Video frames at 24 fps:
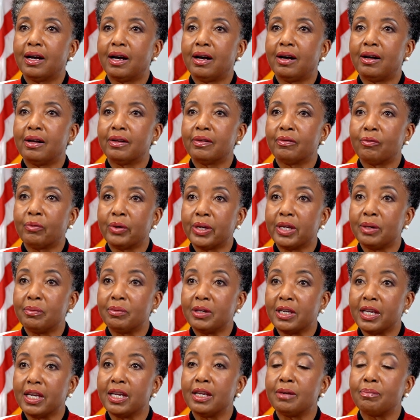Uh, we
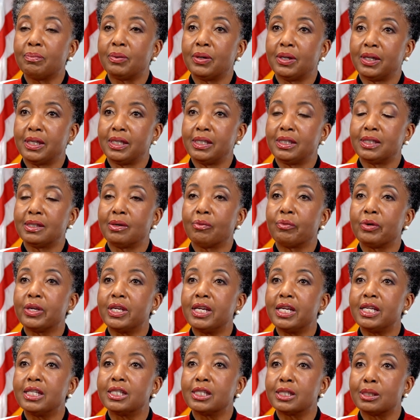need police, and we
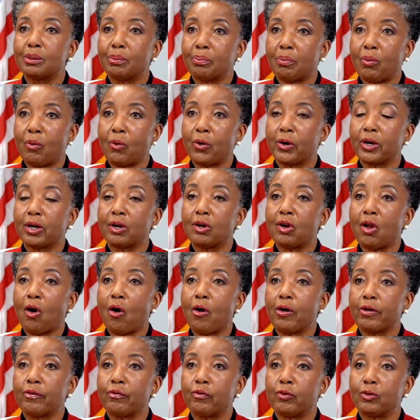need to support
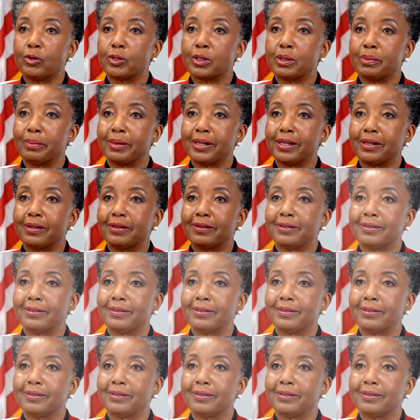law enforcement.